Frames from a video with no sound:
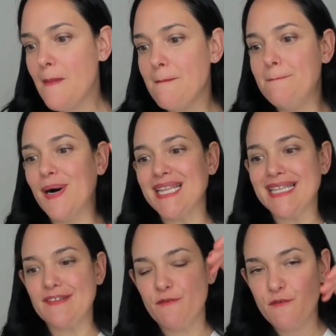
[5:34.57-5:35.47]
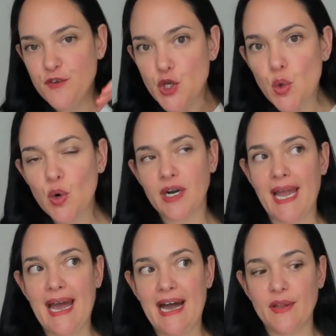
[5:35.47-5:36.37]
but fewer
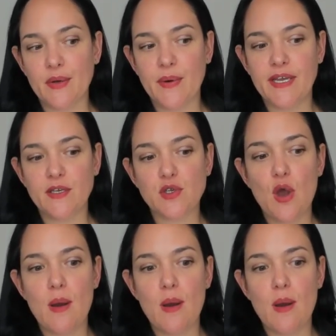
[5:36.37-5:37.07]
calories